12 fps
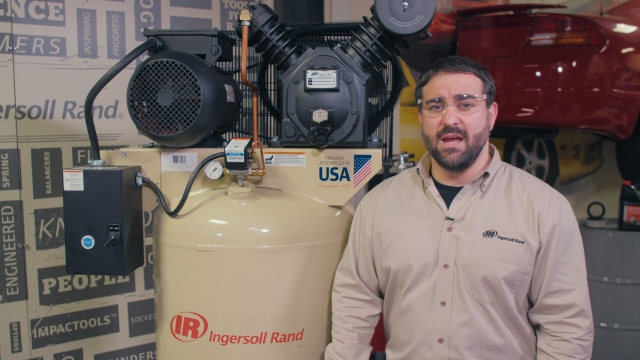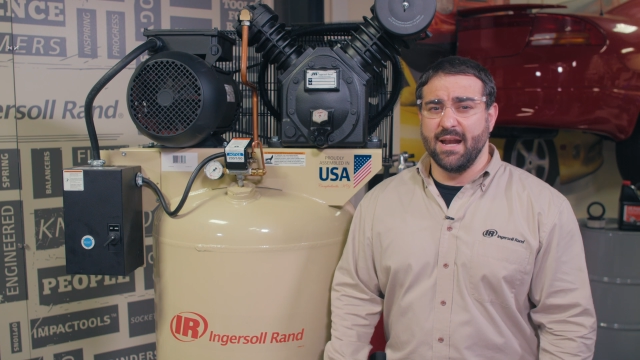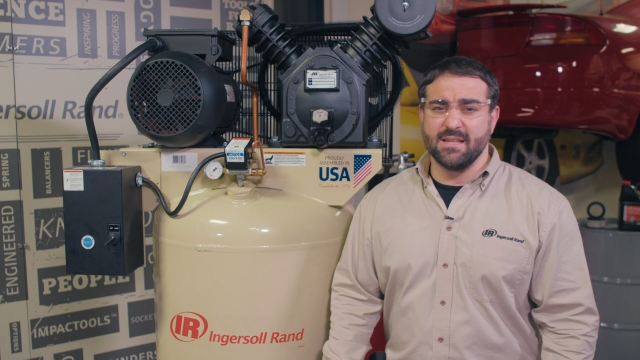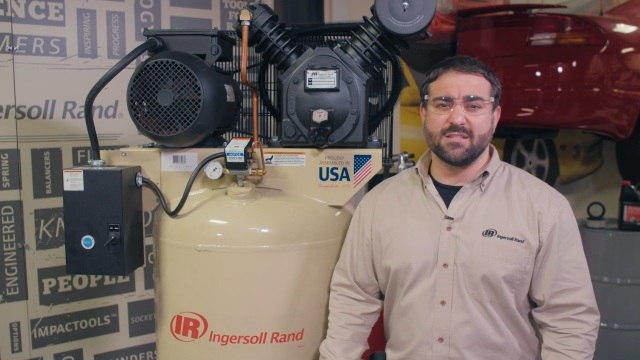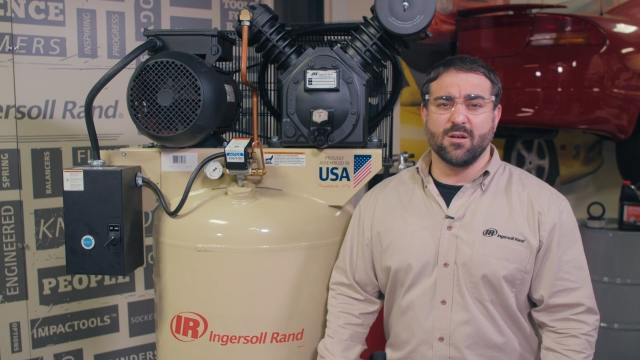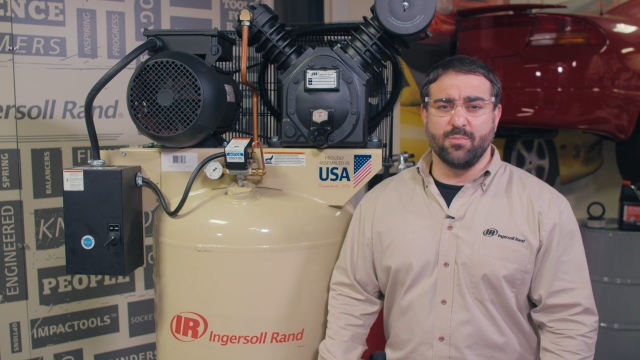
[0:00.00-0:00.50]

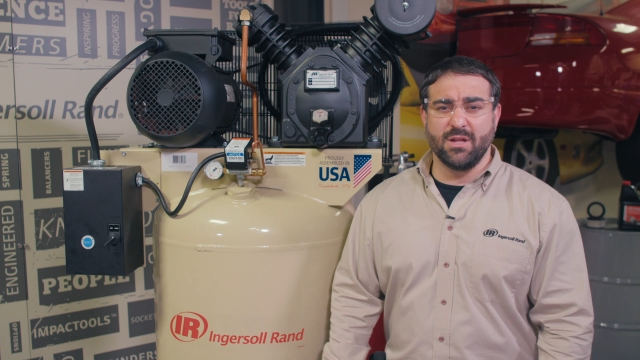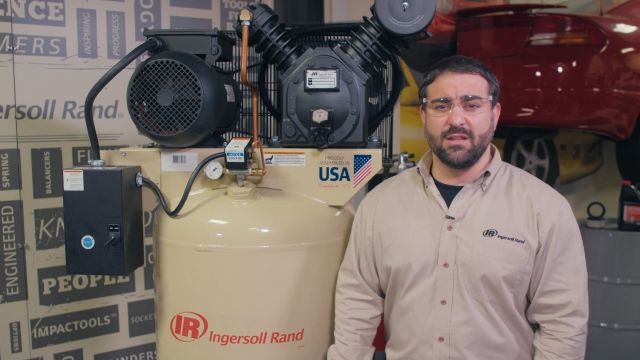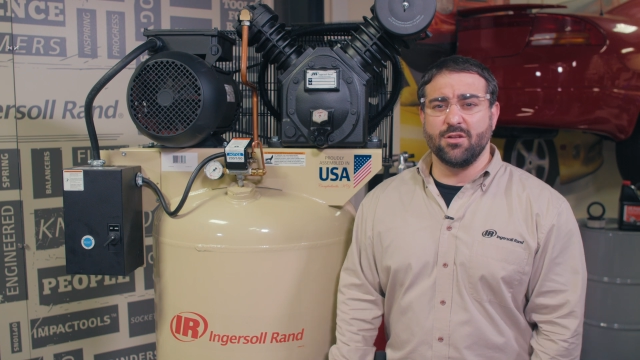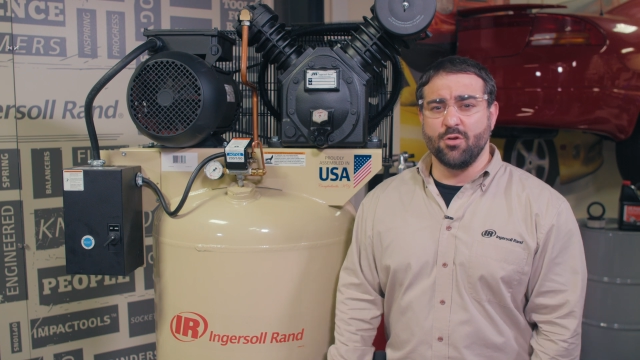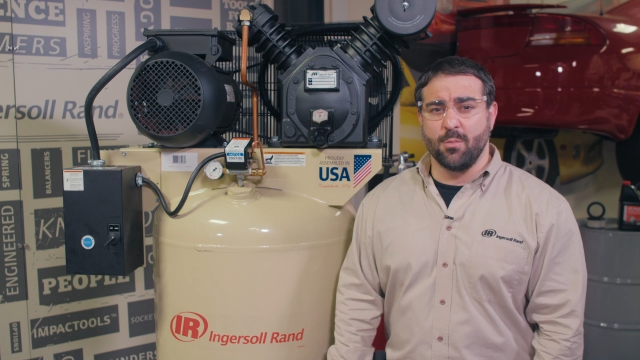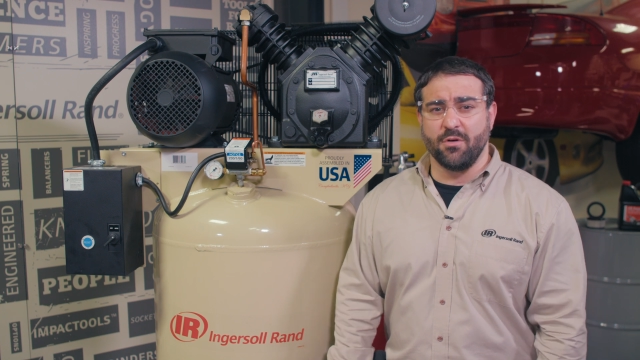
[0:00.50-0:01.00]
and it's a
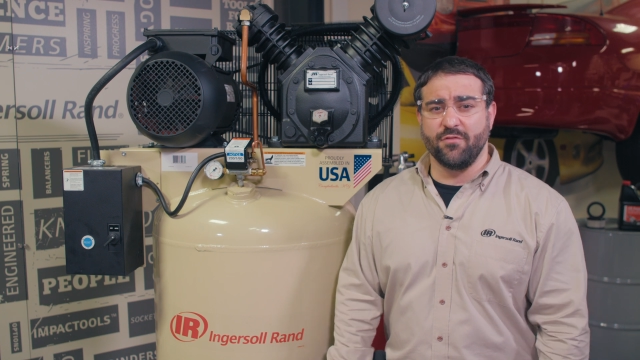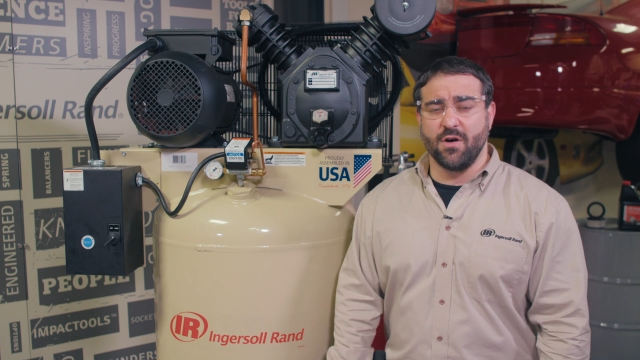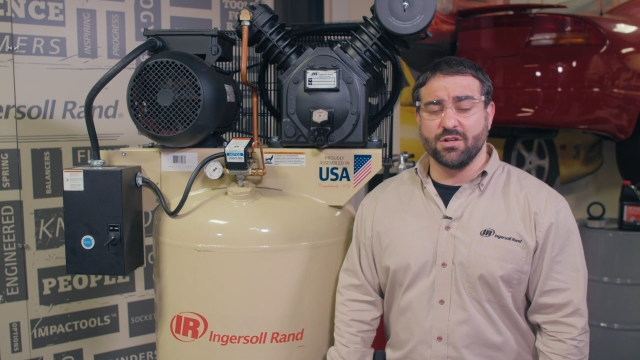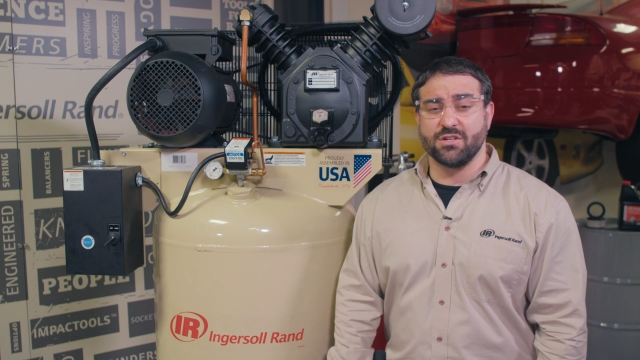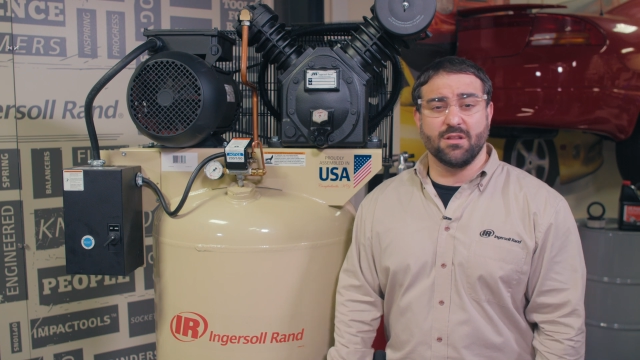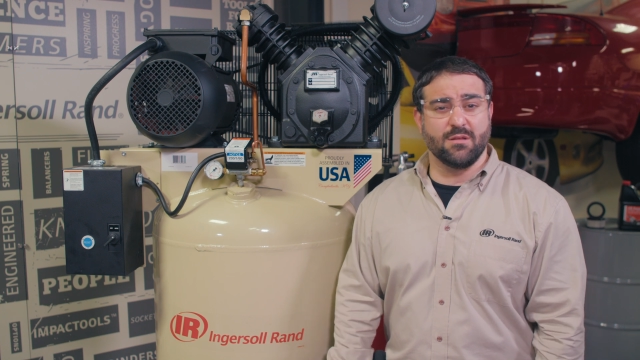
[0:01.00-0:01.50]
completely normal
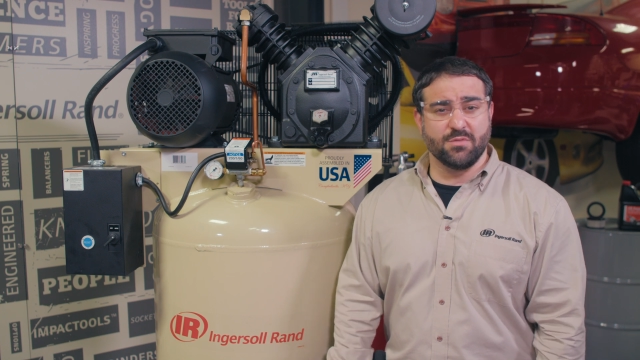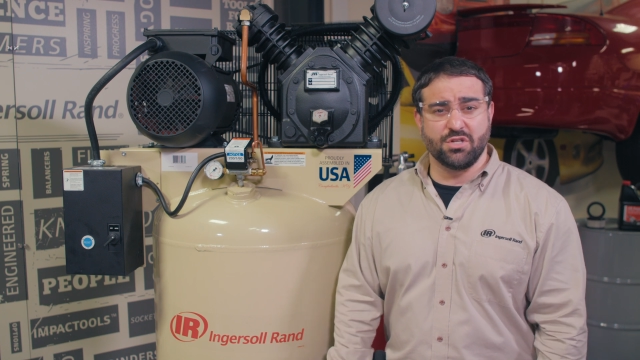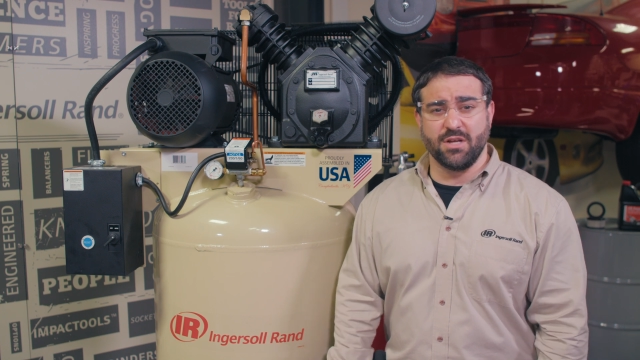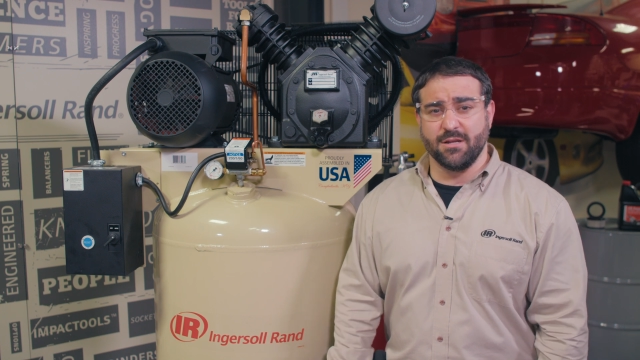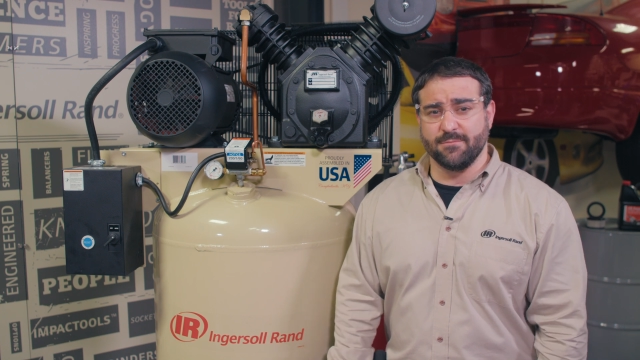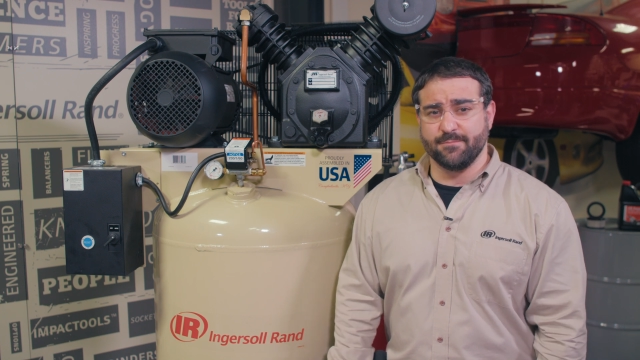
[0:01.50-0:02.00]
function of the
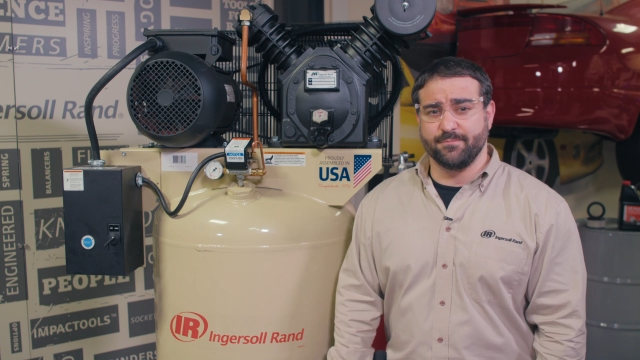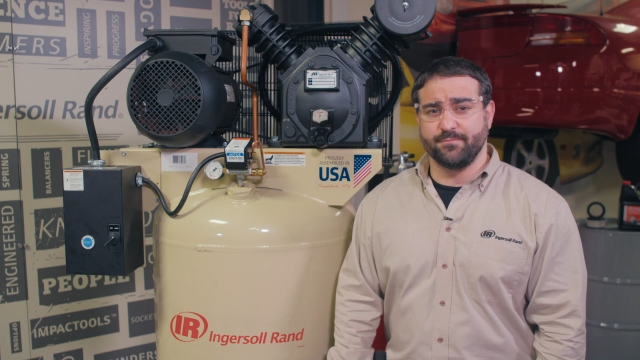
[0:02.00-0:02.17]
machine.